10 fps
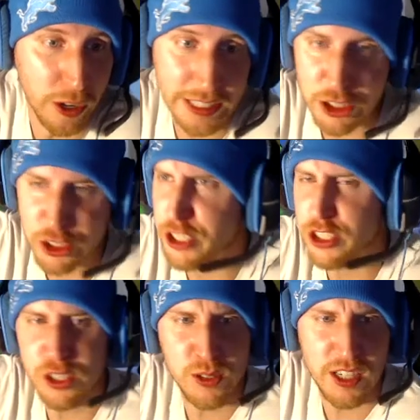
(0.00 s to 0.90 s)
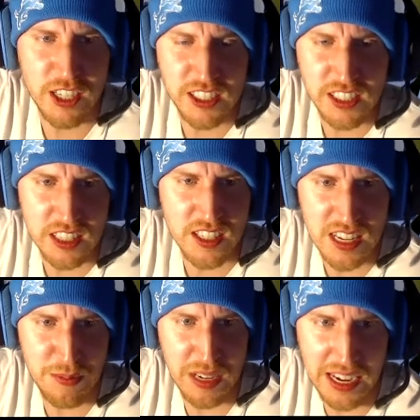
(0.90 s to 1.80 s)
gets hurt in 2 years. He's not the
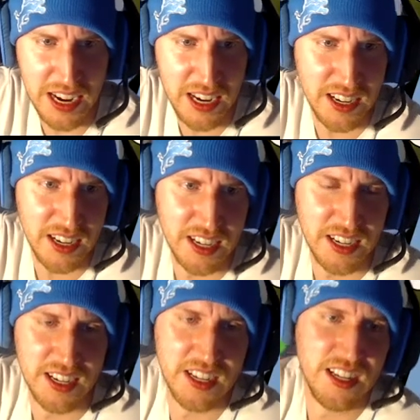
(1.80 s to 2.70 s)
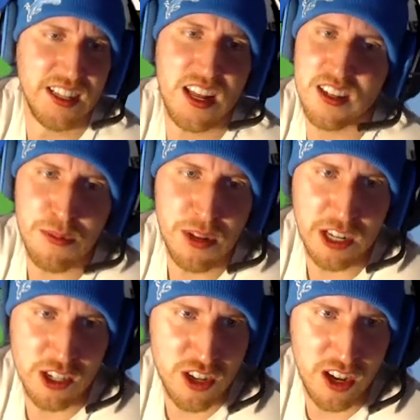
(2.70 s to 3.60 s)
same guy. That's something to
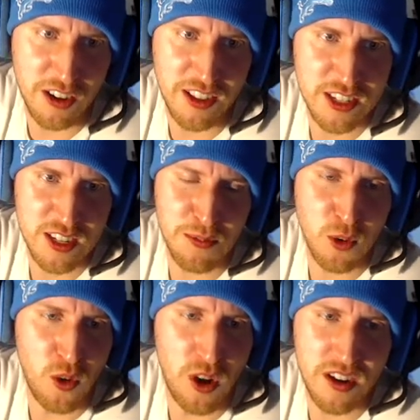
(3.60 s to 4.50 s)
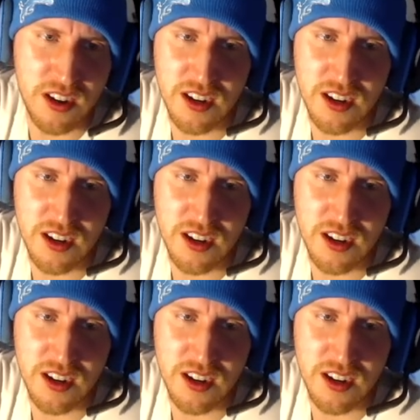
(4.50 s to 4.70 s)
consider. That's something to wonder.